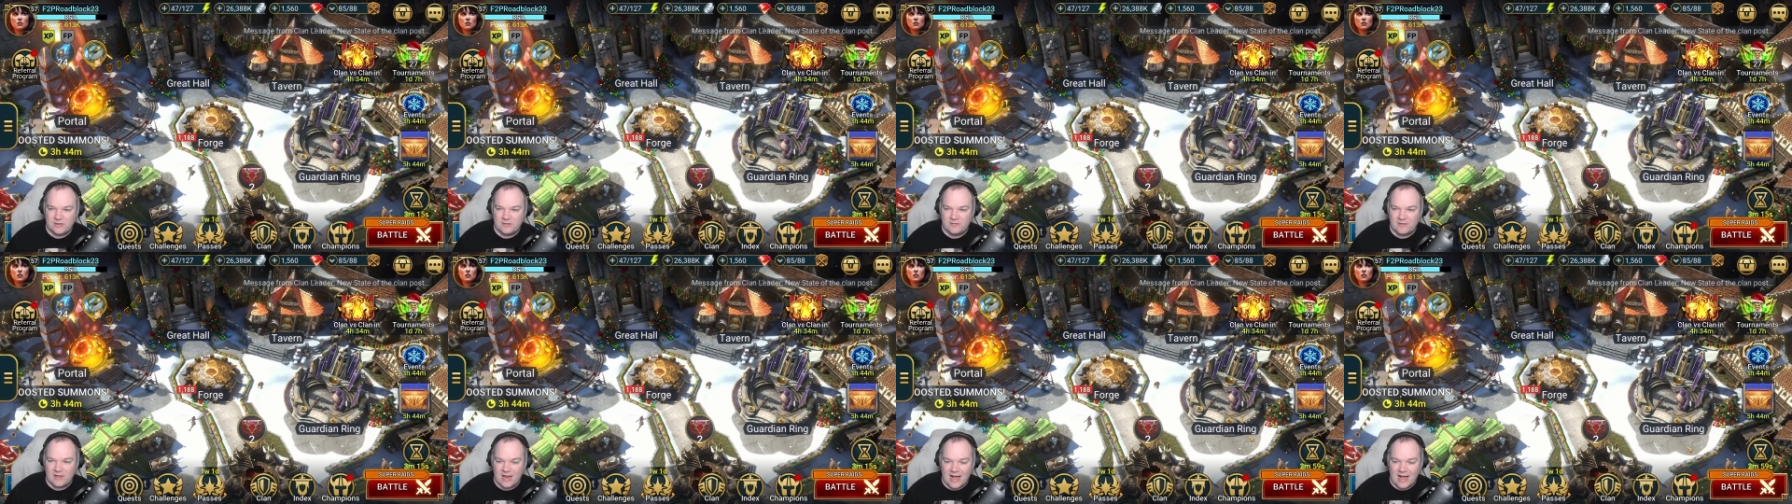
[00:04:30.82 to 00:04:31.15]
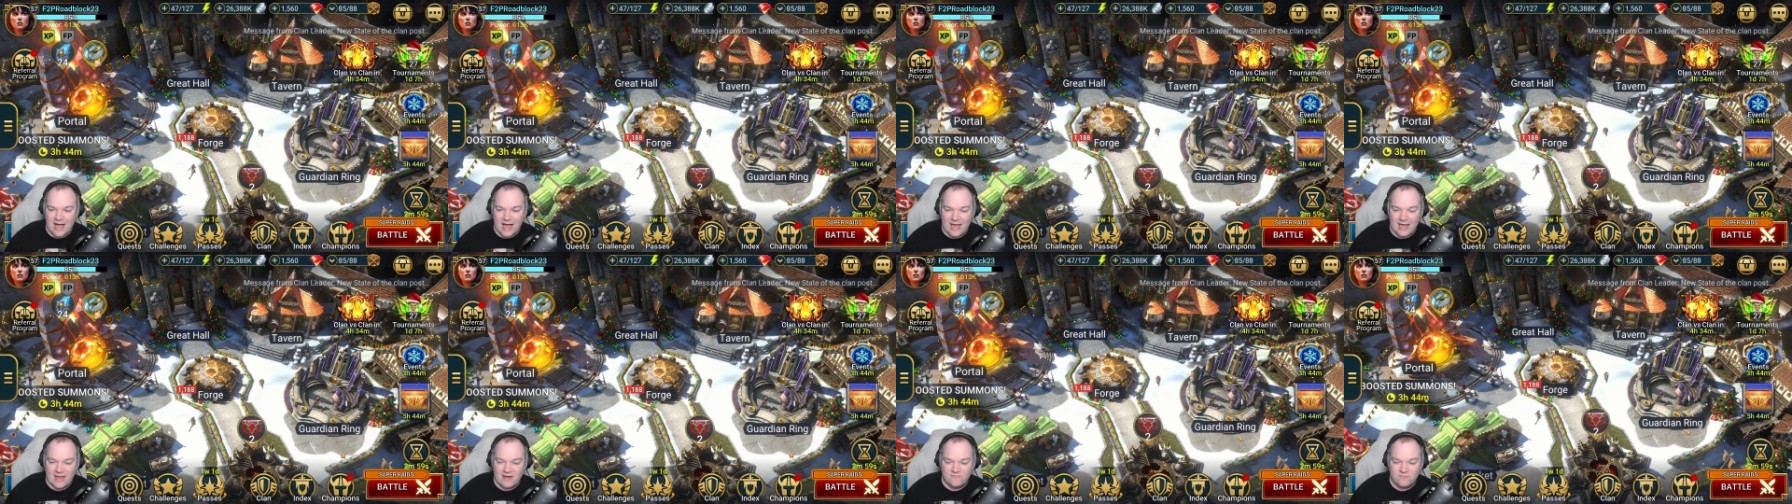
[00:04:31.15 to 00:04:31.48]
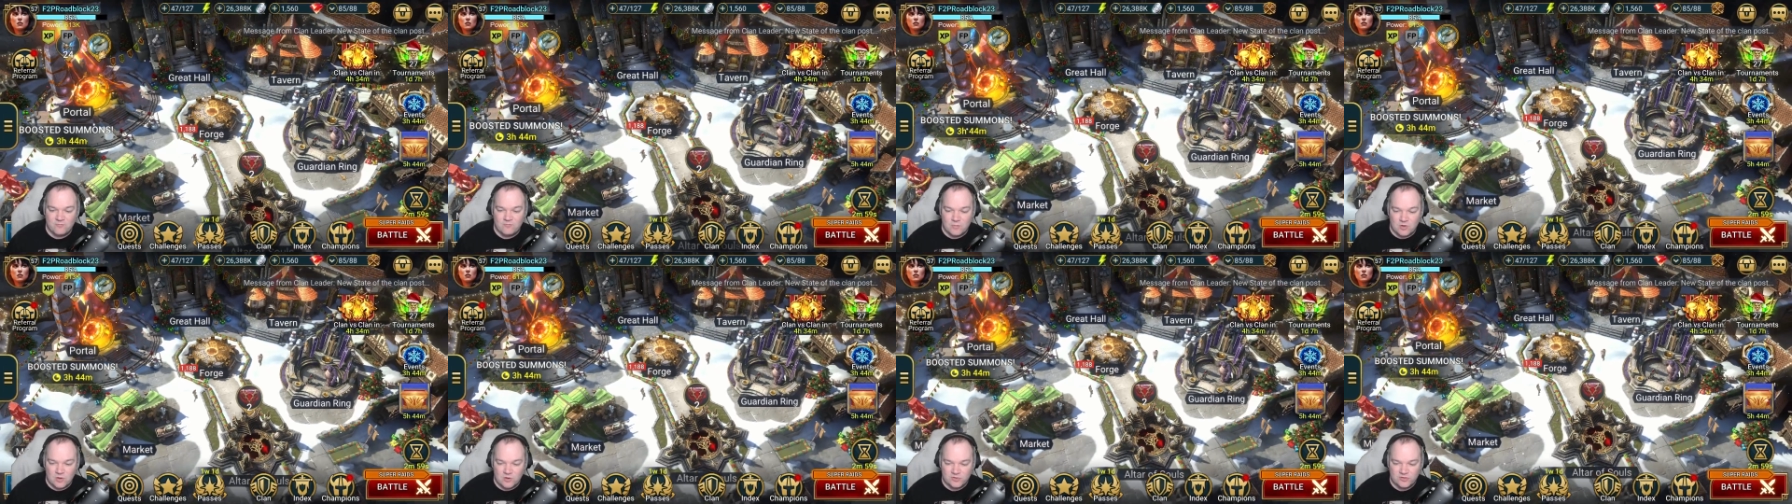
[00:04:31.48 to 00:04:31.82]
that I have
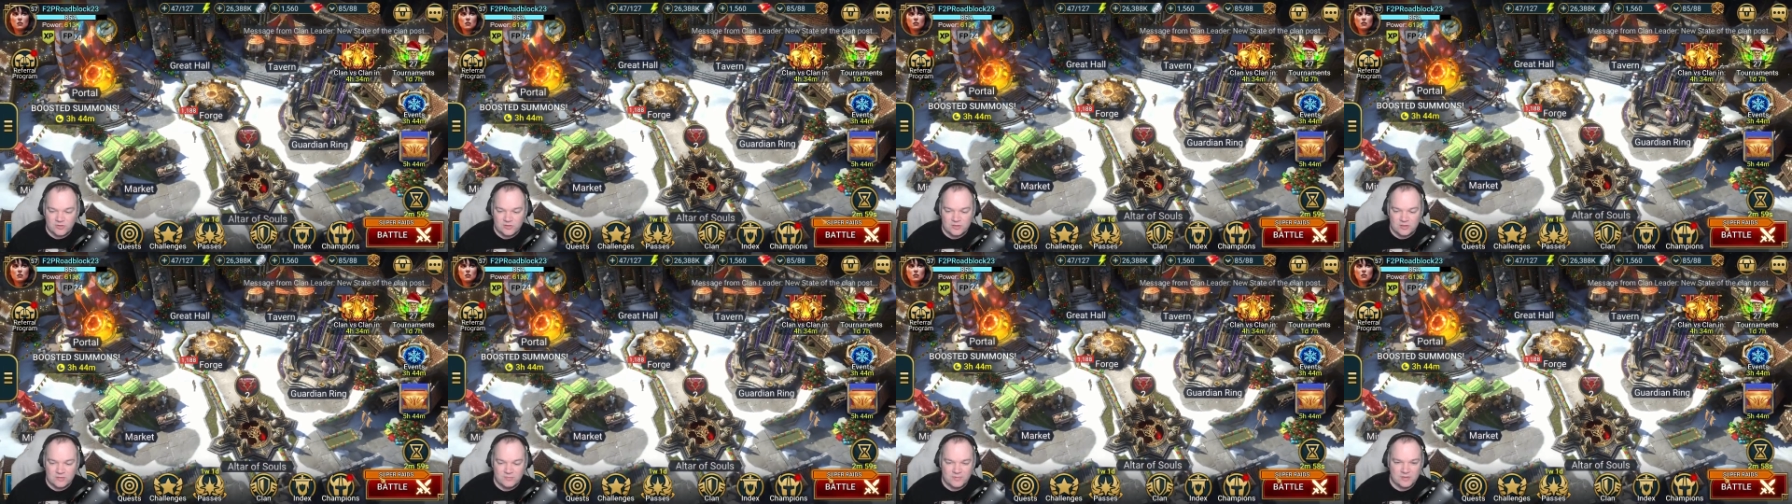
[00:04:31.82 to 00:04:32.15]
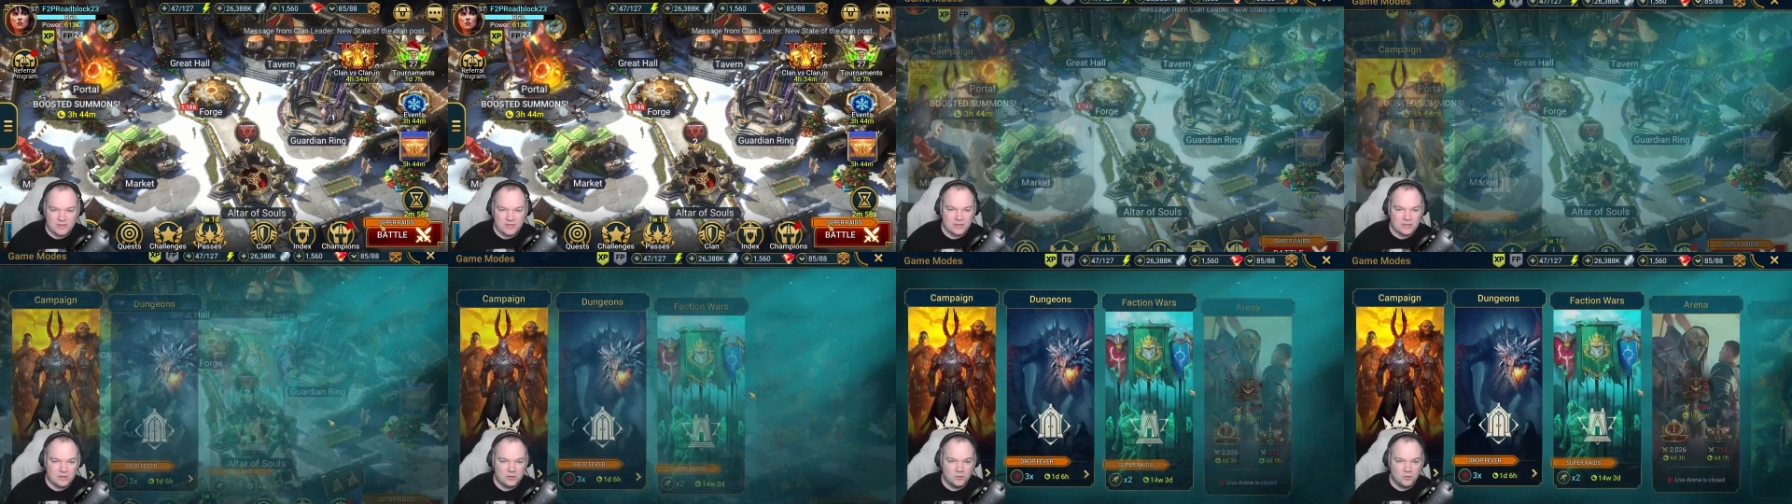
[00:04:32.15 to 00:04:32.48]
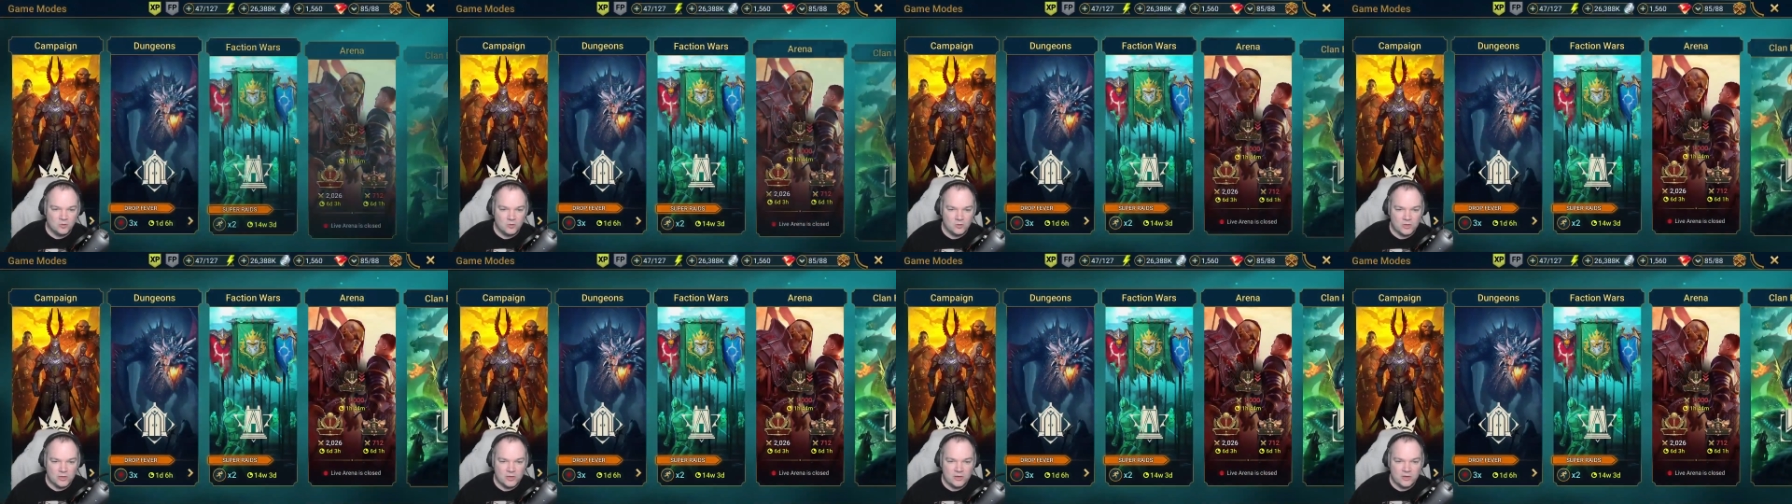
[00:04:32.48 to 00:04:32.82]
mostly been
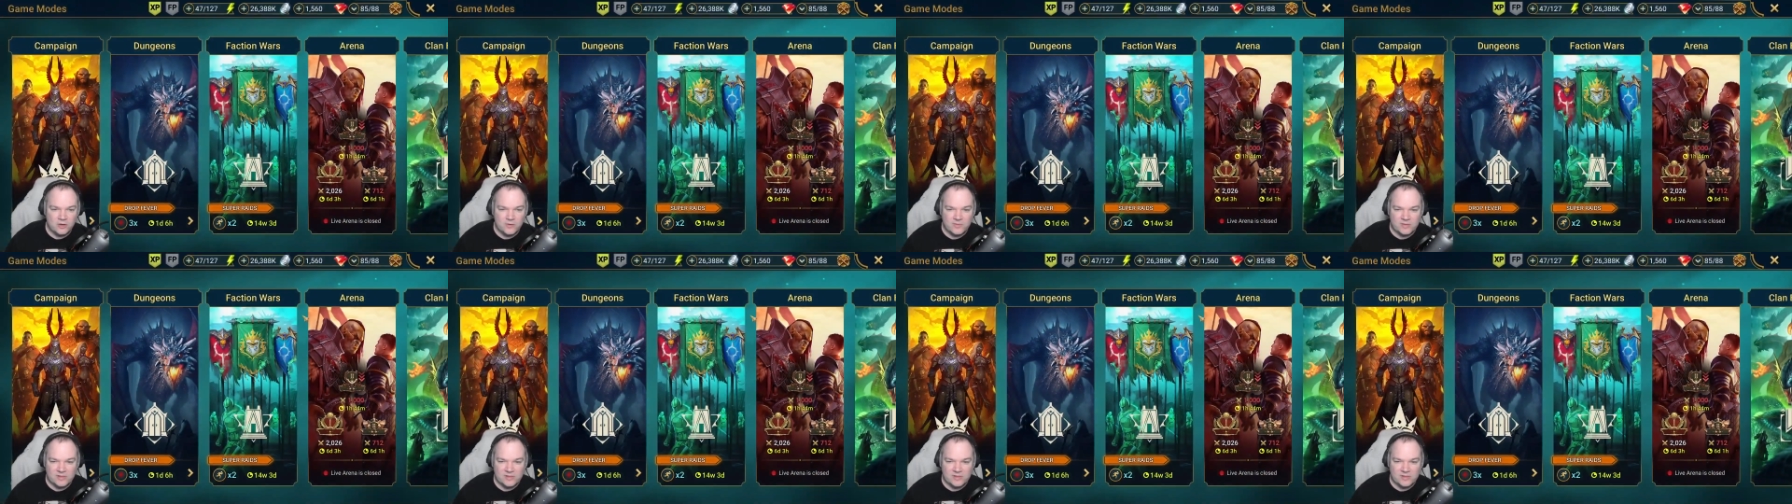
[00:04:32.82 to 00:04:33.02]
ignoring on